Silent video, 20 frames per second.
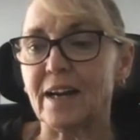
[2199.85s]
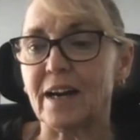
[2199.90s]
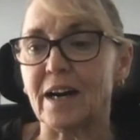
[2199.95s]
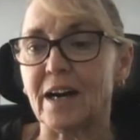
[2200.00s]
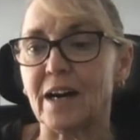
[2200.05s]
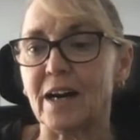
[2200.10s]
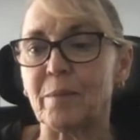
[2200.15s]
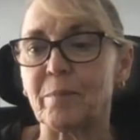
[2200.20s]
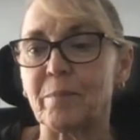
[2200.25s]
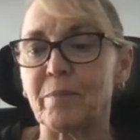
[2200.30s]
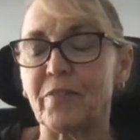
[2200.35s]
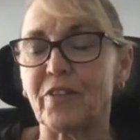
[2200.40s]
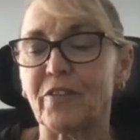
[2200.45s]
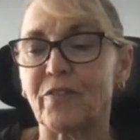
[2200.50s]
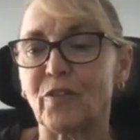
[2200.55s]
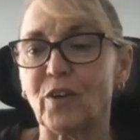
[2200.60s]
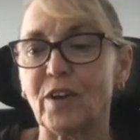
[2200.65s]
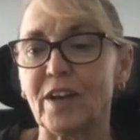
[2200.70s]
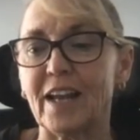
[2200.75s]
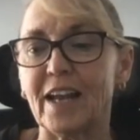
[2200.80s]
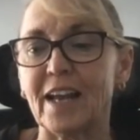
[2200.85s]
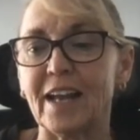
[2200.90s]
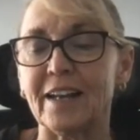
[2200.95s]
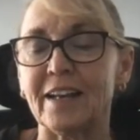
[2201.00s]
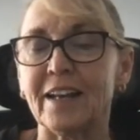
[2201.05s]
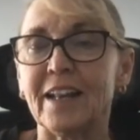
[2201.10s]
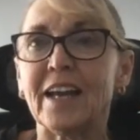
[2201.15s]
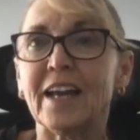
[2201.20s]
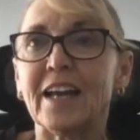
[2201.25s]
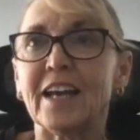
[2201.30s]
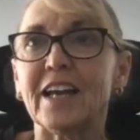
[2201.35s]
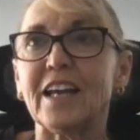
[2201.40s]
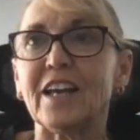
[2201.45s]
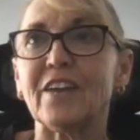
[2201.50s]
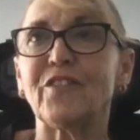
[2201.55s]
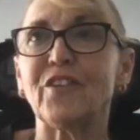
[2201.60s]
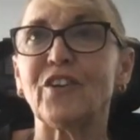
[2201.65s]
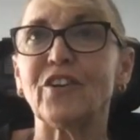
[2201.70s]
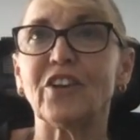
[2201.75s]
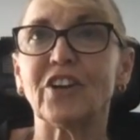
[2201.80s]
The voice, and
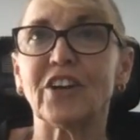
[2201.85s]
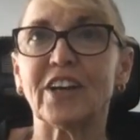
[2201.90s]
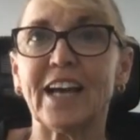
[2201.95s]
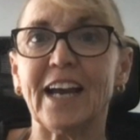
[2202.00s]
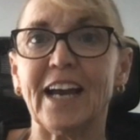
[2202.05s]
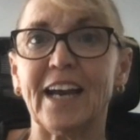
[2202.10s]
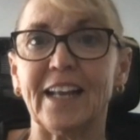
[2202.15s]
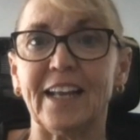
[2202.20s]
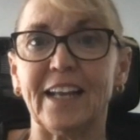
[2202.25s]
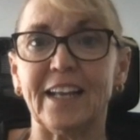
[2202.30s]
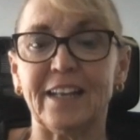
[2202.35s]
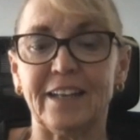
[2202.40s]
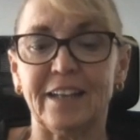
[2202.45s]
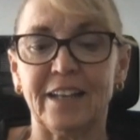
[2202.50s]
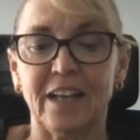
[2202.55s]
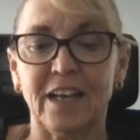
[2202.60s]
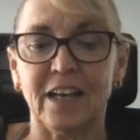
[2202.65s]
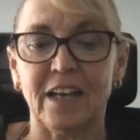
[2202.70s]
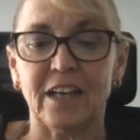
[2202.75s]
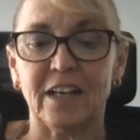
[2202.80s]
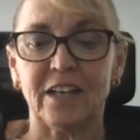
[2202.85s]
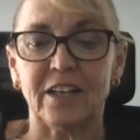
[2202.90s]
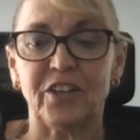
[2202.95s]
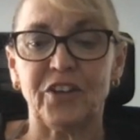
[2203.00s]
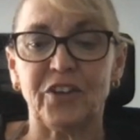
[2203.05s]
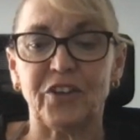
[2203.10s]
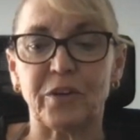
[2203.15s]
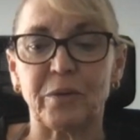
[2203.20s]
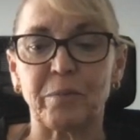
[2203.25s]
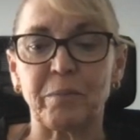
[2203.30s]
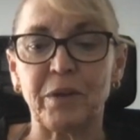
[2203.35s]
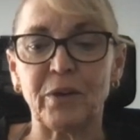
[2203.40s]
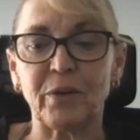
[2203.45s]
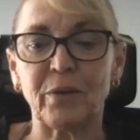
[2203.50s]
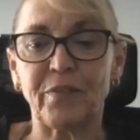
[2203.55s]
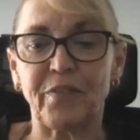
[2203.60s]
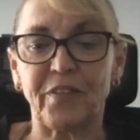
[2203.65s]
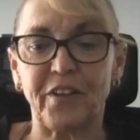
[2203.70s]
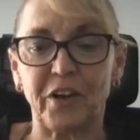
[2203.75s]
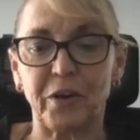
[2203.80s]
if you look at it, your
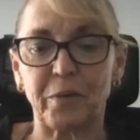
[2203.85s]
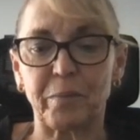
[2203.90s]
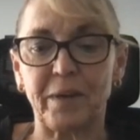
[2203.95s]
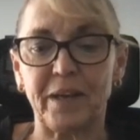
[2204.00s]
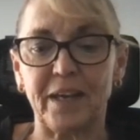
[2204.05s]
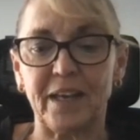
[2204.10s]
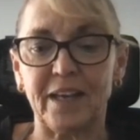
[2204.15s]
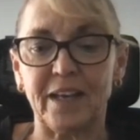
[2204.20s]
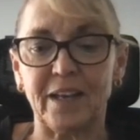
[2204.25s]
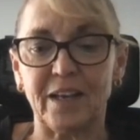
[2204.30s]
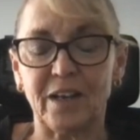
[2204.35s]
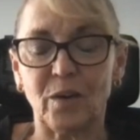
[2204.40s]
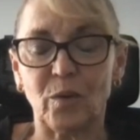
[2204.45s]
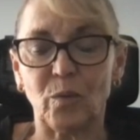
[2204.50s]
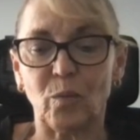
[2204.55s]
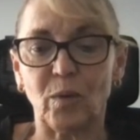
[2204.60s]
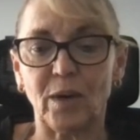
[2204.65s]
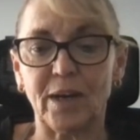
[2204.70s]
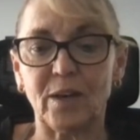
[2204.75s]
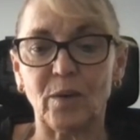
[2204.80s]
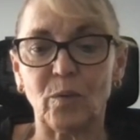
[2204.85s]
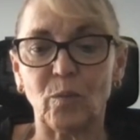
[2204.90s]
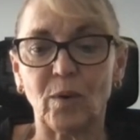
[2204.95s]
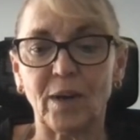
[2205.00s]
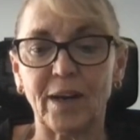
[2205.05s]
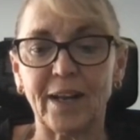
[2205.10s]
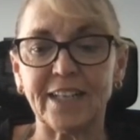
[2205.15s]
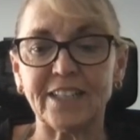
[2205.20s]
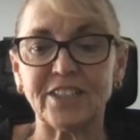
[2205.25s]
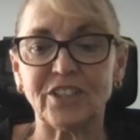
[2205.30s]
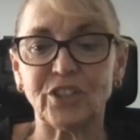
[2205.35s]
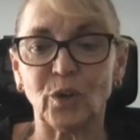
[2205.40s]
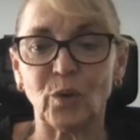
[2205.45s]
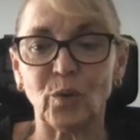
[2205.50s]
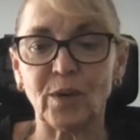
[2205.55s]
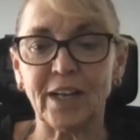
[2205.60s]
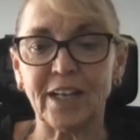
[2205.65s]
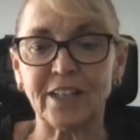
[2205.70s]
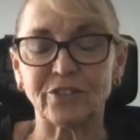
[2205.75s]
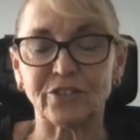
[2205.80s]
immunotherapy, what I
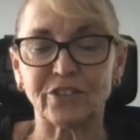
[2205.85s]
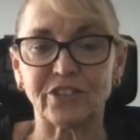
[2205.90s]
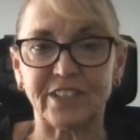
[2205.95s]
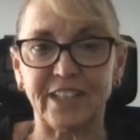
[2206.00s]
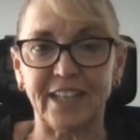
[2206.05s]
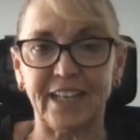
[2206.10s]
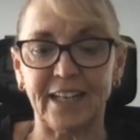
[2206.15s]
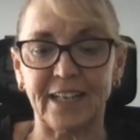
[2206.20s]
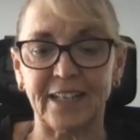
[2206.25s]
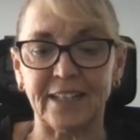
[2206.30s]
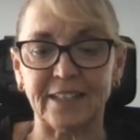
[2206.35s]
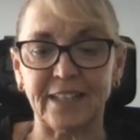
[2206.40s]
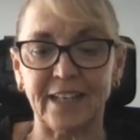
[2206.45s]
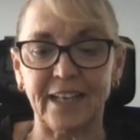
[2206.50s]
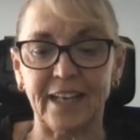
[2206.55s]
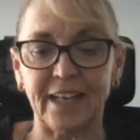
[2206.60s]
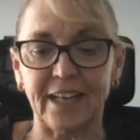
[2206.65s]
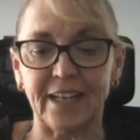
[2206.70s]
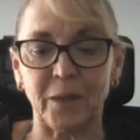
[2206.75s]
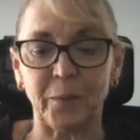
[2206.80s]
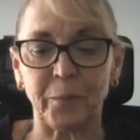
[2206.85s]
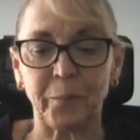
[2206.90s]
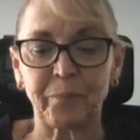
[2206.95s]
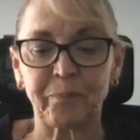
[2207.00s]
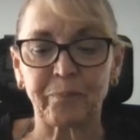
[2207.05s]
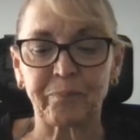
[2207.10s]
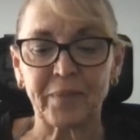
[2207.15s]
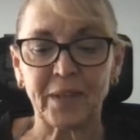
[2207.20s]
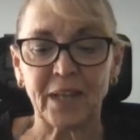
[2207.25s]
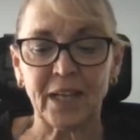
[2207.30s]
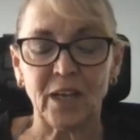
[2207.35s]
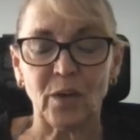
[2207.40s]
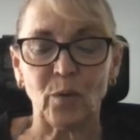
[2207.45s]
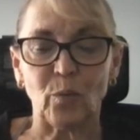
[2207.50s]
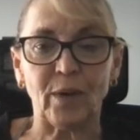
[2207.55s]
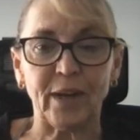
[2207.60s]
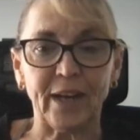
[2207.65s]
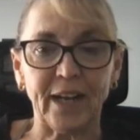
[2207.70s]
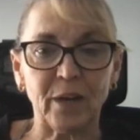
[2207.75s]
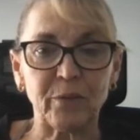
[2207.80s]
don't understand, and
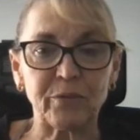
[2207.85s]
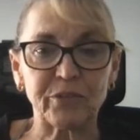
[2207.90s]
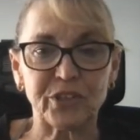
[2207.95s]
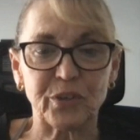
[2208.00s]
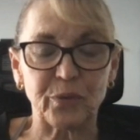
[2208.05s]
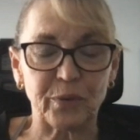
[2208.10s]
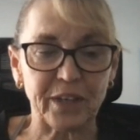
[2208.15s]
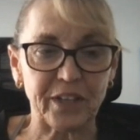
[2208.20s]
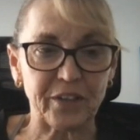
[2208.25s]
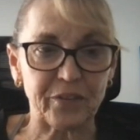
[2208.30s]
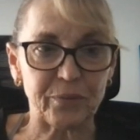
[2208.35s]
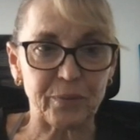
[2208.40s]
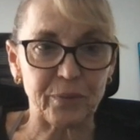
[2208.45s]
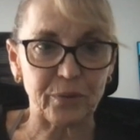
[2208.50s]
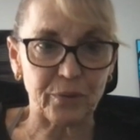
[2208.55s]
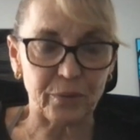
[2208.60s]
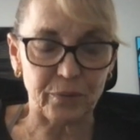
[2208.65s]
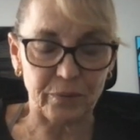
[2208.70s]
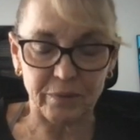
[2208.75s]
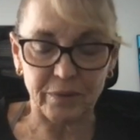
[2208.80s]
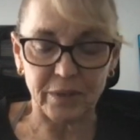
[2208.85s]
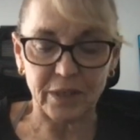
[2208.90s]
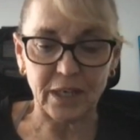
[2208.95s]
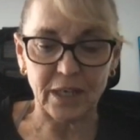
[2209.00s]
when I was going through